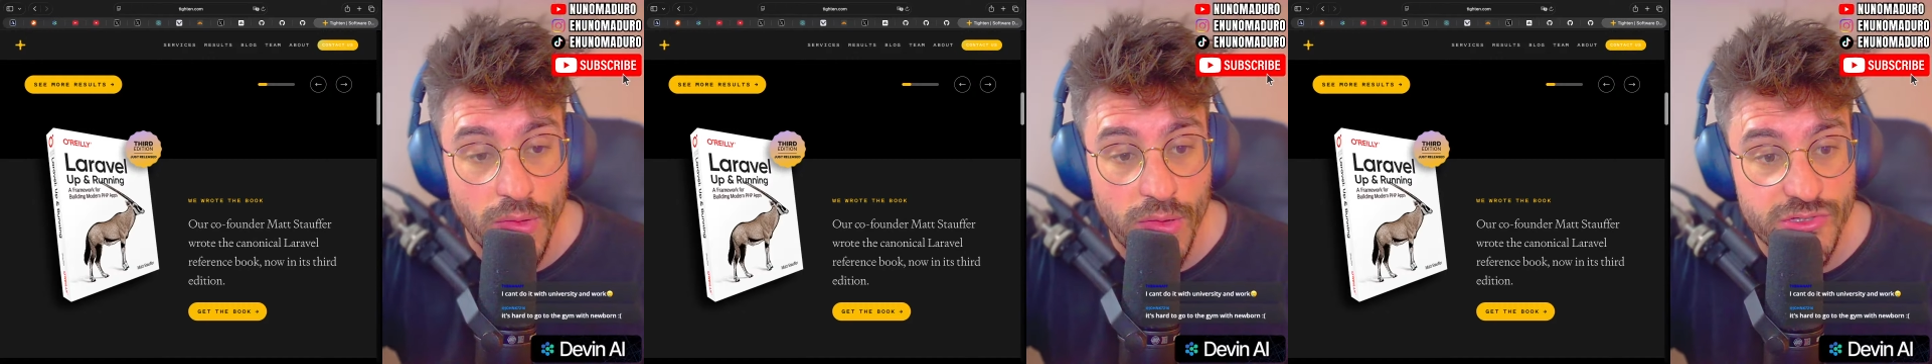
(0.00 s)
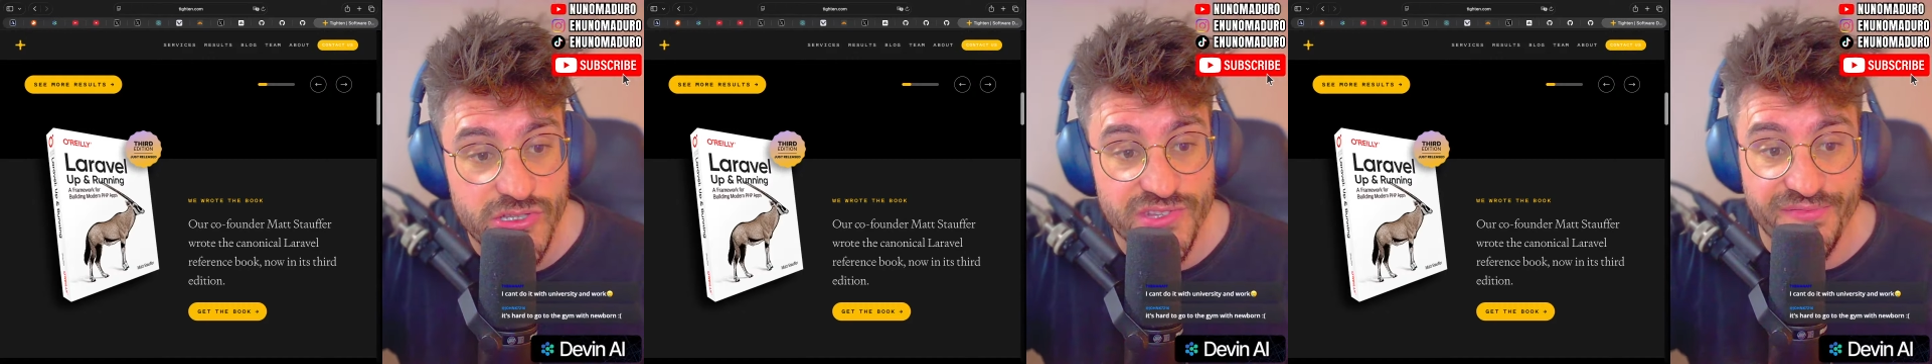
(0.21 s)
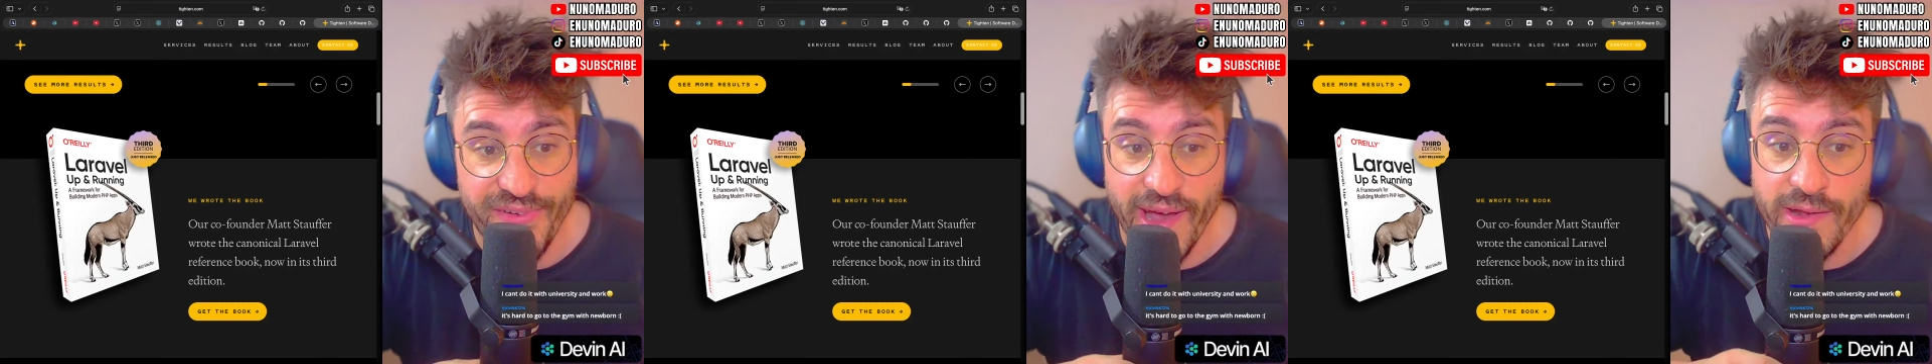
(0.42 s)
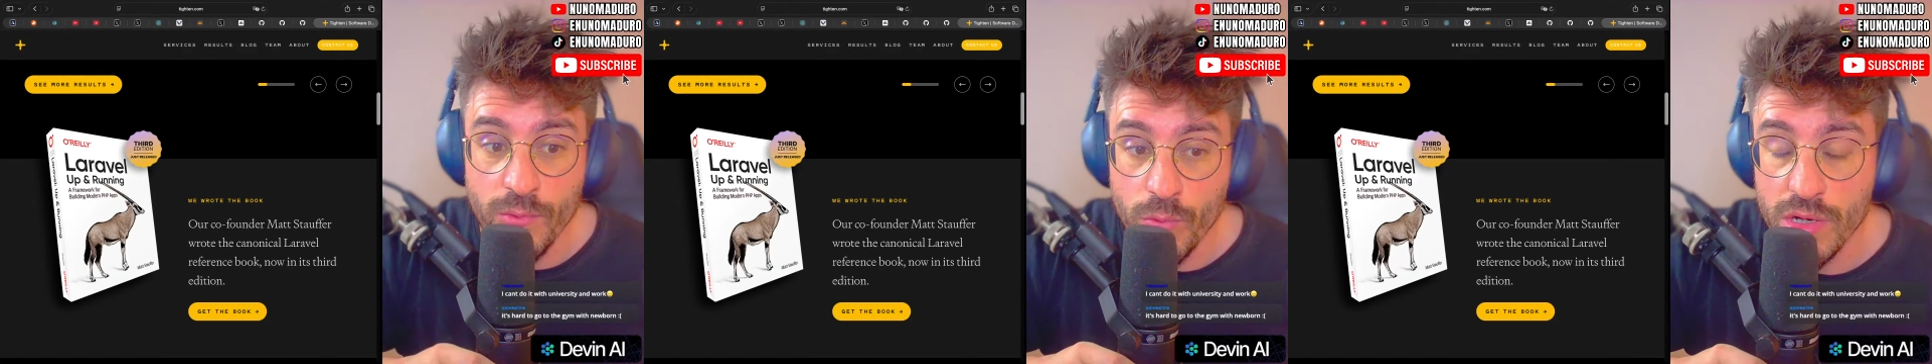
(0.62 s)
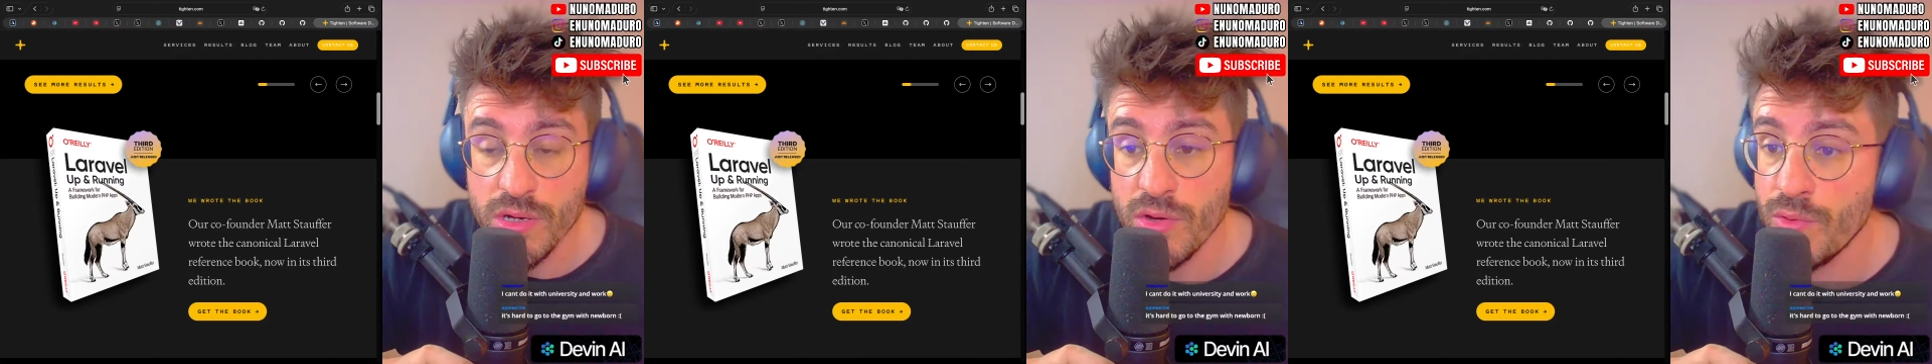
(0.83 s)
Just find
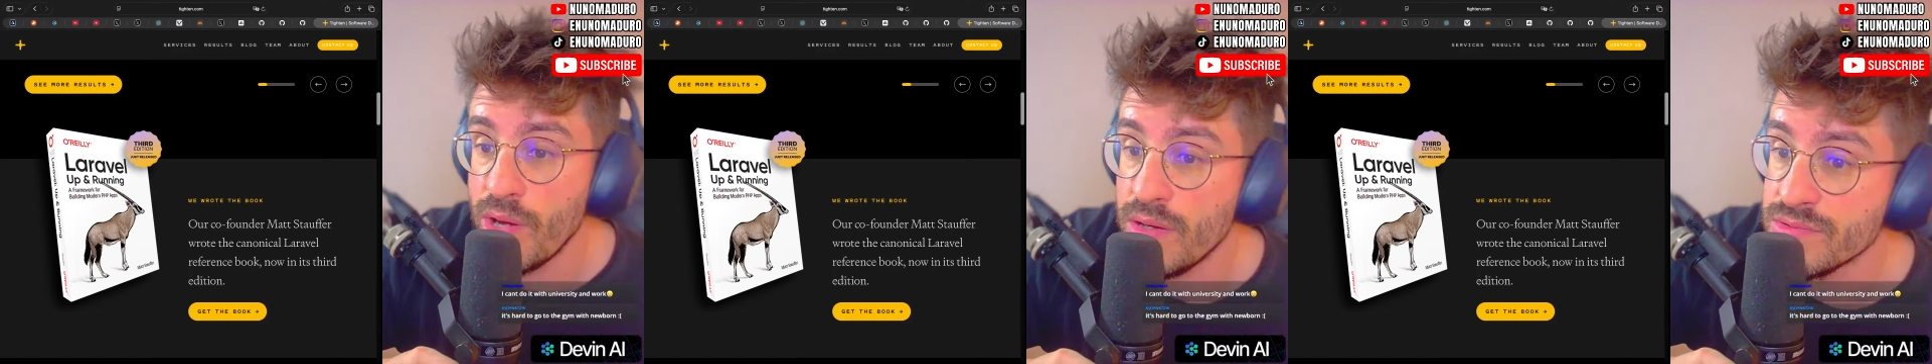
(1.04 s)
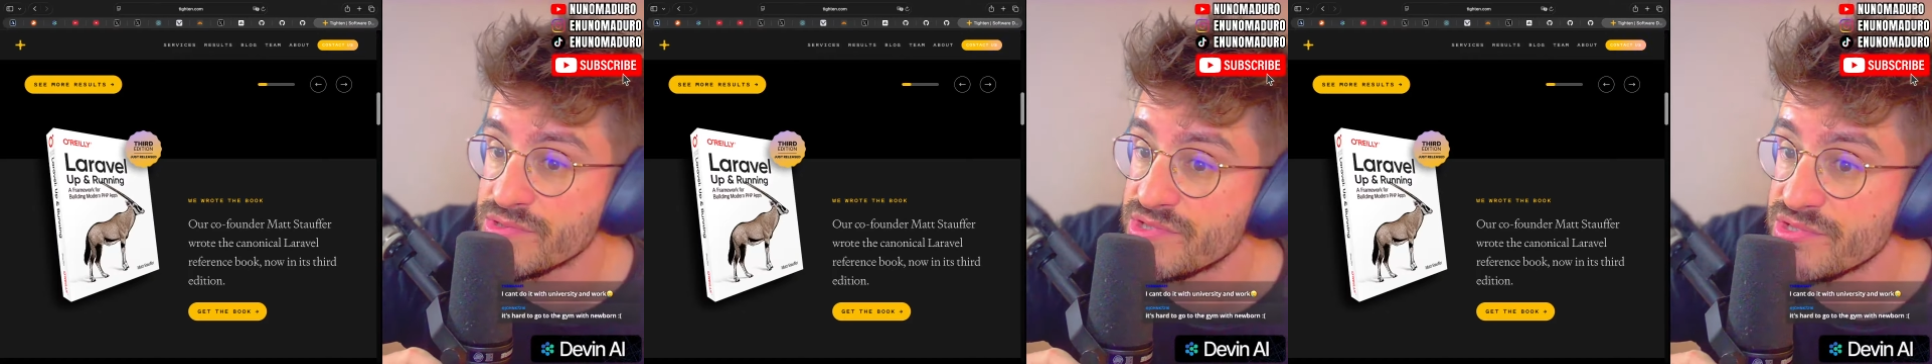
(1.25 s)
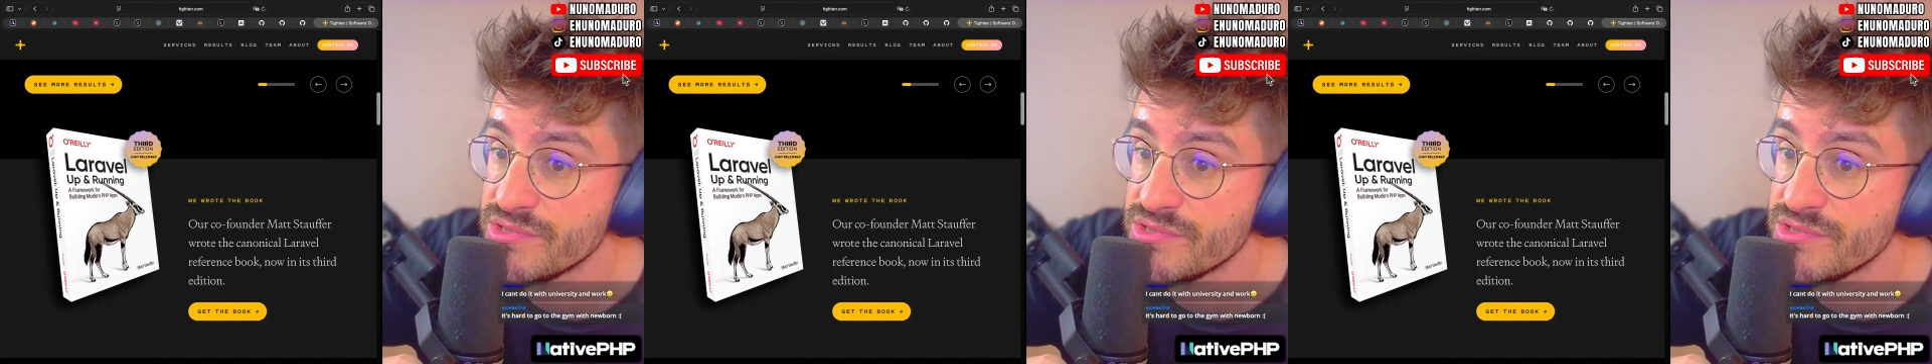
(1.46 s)
workarounds.